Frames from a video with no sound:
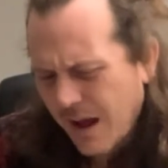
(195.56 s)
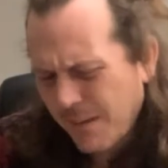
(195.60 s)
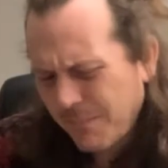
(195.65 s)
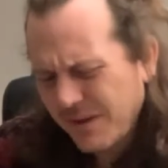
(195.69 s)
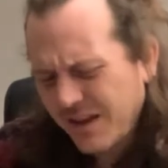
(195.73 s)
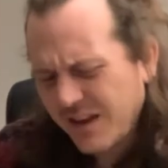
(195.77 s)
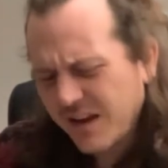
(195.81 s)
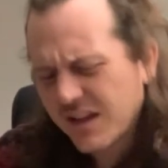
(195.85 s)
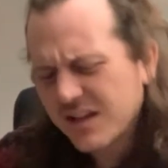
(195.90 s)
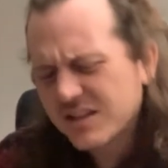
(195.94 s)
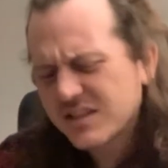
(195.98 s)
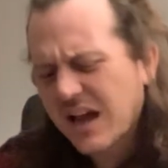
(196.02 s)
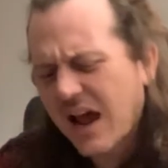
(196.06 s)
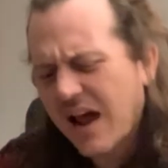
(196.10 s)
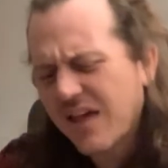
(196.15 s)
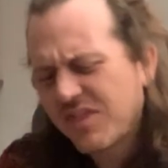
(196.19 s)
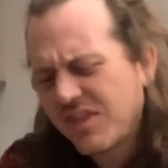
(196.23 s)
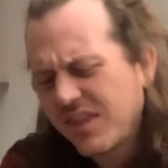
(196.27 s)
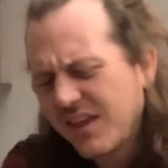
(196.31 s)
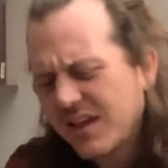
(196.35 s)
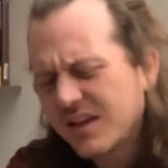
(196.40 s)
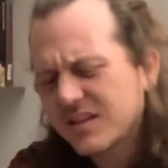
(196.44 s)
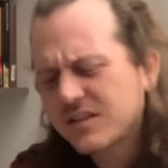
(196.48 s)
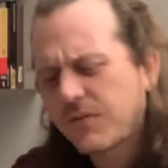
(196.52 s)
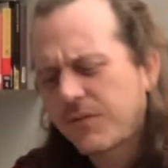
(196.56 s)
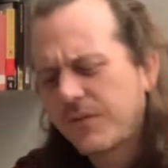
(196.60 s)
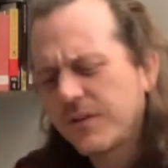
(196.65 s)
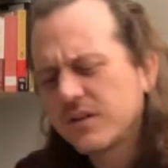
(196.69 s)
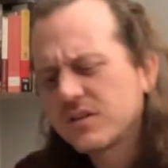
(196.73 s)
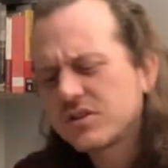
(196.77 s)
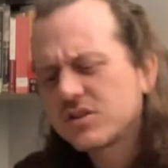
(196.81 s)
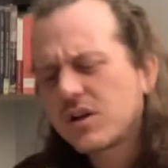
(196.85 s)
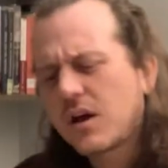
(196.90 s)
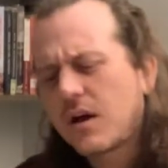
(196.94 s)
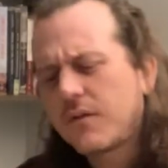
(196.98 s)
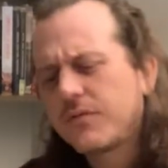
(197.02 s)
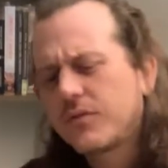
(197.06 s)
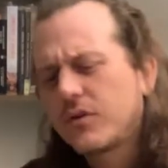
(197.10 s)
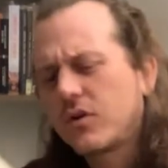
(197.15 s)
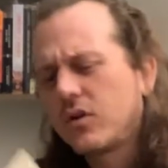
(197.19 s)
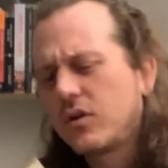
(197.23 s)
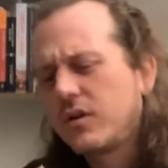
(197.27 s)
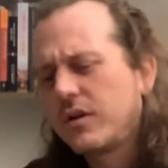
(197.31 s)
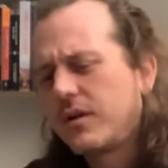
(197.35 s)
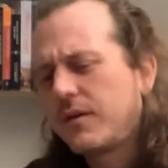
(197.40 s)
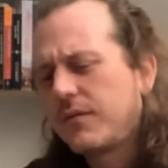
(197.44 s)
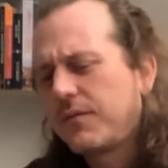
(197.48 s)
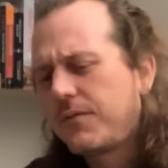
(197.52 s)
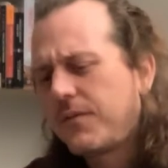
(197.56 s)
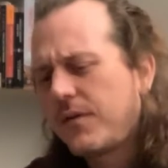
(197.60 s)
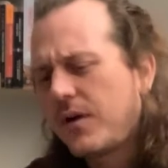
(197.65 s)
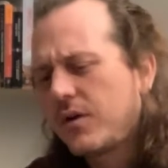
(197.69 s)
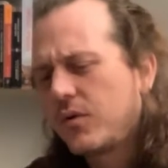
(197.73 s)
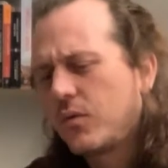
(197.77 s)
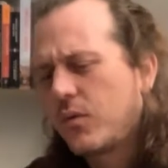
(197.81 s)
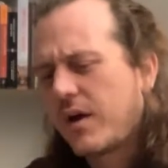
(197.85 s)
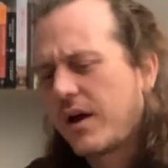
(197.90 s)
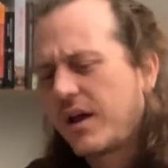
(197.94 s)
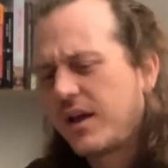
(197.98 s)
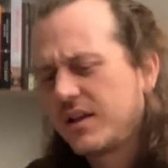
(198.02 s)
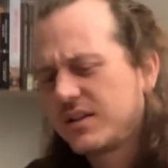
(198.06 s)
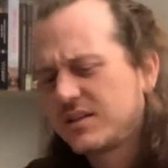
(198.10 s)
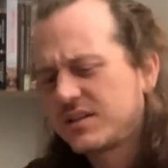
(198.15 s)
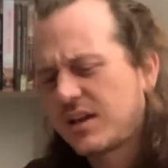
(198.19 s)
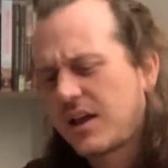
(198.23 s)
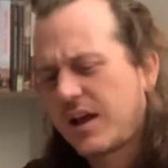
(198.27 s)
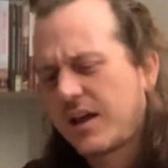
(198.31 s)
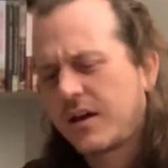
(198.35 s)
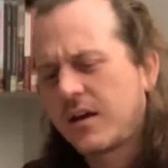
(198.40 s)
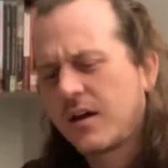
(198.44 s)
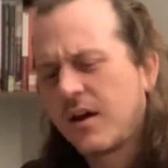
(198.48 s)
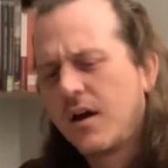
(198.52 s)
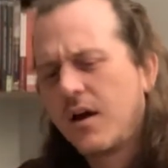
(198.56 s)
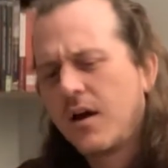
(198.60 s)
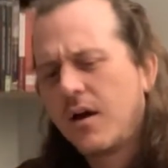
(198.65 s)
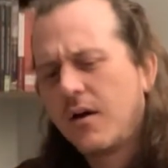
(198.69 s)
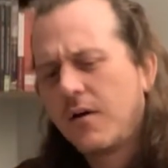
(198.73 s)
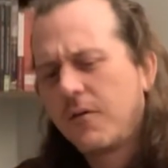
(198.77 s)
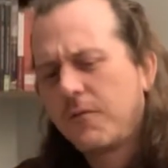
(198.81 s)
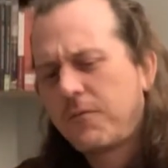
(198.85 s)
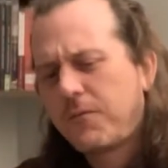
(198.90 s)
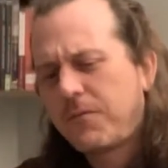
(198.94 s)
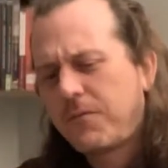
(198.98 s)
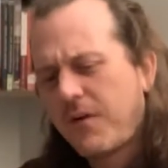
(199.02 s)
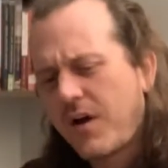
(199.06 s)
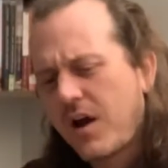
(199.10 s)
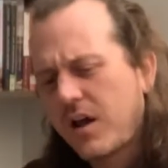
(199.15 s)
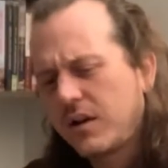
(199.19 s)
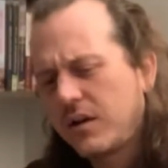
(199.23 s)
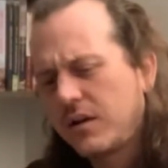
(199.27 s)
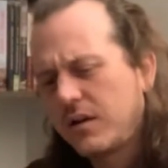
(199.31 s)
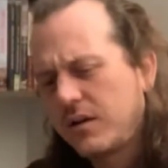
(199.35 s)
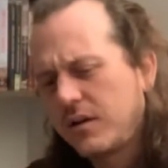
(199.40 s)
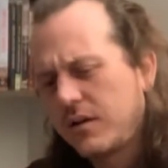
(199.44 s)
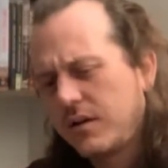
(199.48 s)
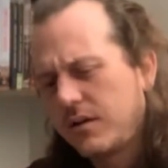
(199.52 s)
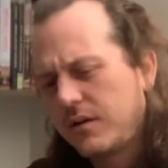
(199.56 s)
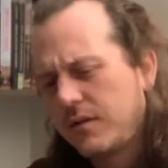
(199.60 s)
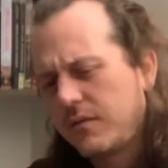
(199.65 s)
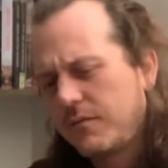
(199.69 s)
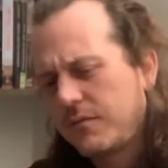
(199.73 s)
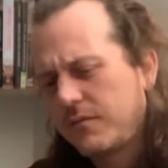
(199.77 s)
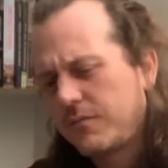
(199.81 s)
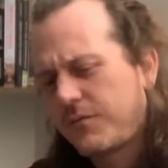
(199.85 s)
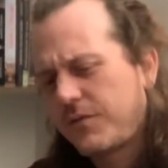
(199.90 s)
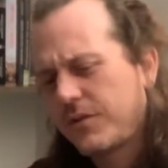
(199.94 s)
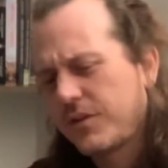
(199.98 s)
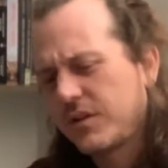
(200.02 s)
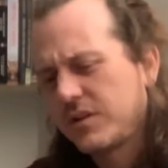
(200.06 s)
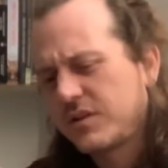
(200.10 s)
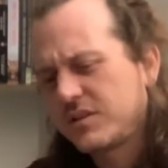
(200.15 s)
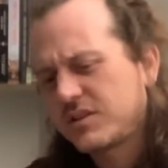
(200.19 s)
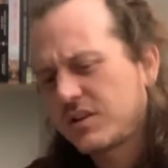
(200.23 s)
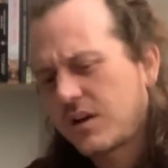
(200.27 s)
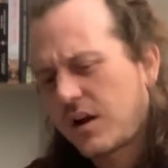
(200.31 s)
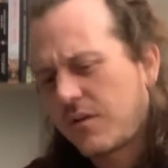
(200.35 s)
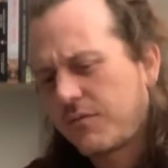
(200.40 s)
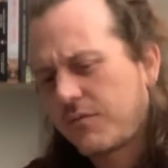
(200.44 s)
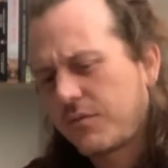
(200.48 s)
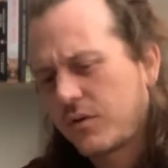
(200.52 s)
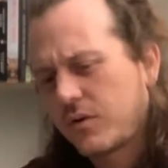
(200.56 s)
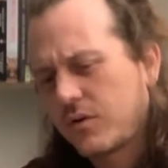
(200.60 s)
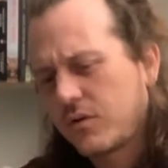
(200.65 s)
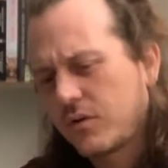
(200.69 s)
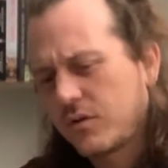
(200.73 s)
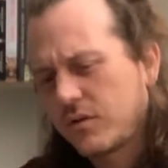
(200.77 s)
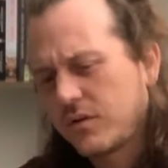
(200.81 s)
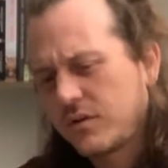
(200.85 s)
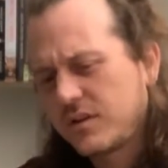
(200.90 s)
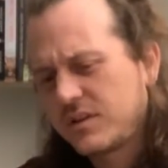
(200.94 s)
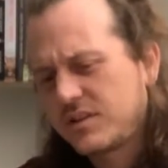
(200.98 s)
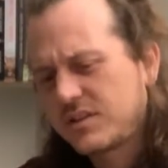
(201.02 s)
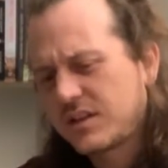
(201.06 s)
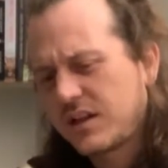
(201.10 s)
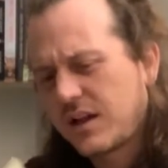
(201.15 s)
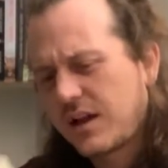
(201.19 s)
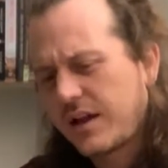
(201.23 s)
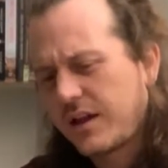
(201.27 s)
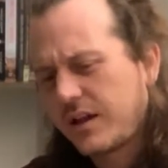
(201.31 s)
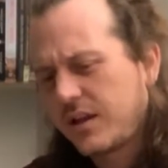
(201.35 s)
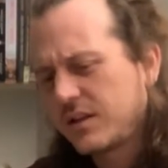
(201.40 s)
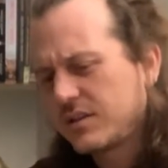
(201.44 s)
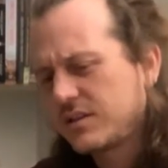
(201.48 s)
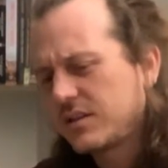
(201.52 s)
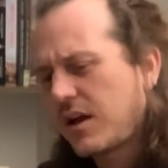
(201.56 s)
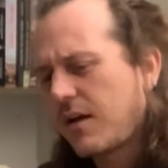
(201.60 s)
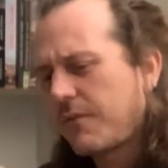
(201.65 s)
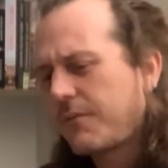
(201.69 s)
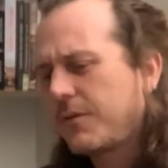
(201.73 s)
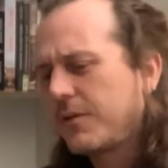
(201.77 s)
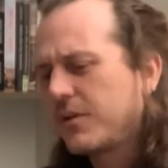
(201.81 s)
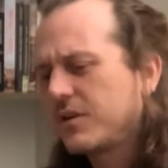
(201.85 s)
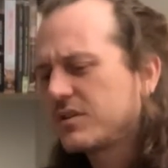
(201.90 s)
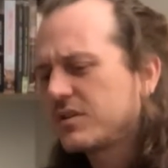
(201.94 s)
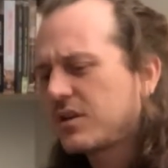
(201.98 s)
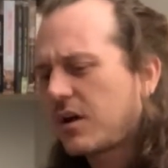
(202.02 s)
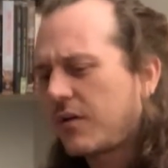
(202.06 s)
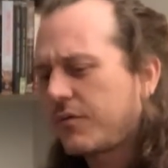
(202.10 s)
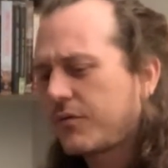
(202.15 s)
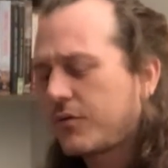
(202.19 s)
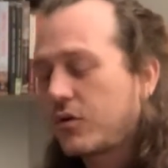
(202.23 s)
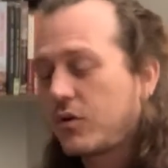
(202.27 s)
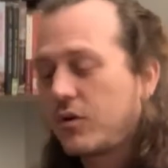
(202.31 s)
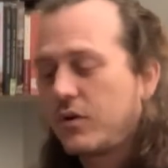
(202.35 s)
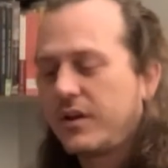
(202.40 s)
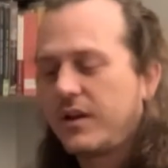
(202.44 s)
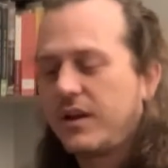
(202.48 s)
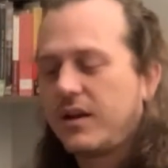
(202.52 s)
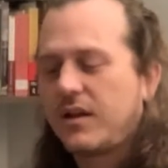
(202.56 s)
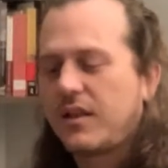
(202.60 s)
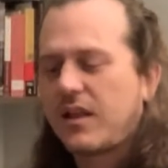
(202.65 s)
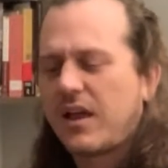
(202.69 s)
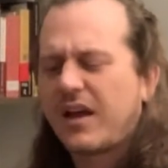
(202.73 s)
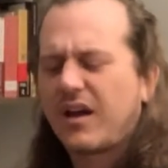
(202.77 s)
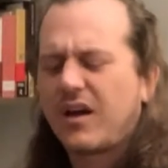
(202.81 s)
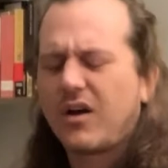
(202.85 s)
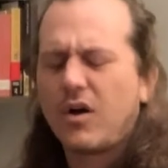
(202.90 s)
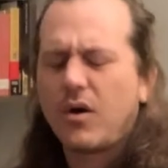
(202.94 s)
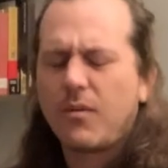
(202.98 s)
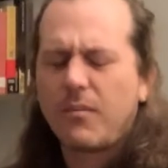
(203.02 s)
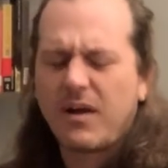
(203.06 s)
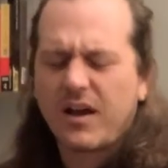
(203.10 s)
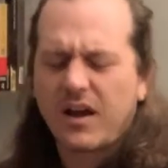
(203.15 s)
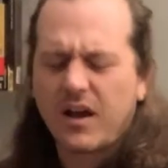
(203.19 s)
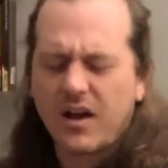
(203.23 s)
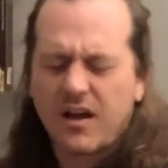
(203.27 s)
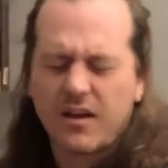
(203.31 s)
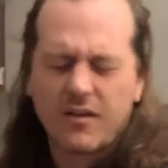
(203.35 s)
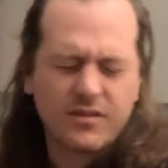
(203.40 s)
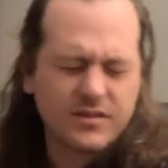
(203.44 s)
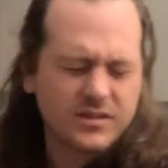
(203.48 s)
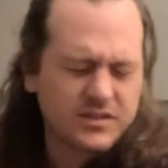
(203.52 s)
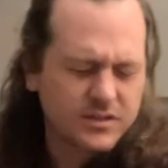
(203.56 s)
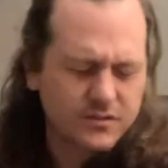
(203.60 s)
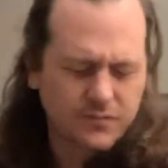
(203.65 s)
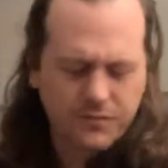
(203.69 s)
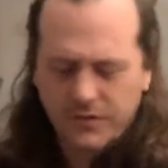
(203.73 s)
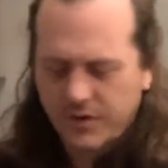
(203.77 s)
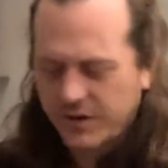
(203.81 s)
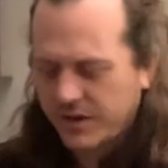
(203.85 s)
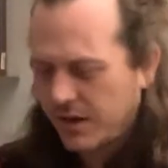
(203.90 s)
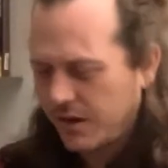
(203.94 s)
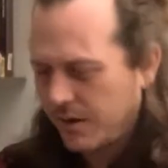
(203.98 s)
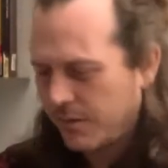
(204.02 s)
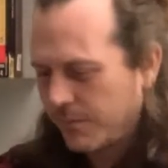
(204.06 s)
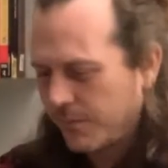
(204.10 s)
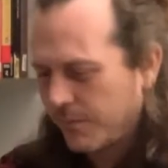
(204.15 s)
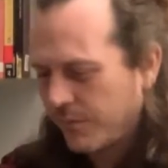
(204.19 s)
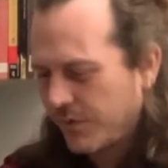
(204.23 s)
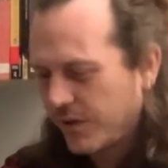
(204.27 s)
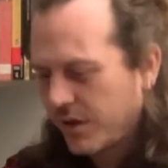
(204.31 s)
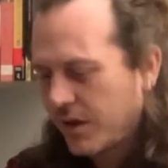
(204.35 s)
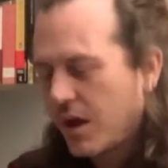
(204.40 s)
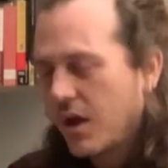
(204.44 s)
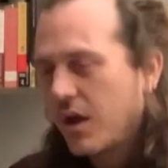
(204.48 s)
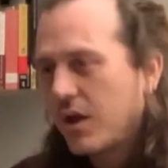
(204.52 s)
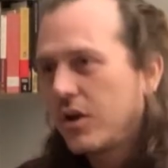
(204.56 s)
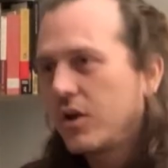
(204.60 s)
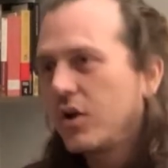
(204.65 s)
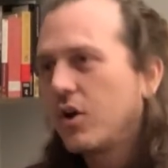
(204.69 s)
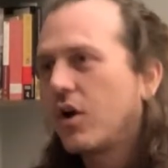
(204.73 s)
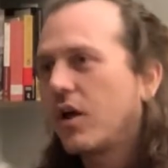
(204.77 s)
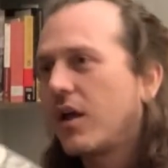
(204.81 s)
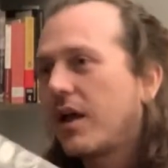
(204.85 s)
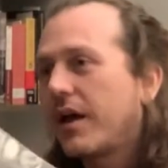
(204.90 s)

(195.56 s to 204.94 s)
I mean, I think it's philosophical in a fun way. It's like fun philosophical. It's like, it's not philosophical in a like, oh my god, this is fucking, you know,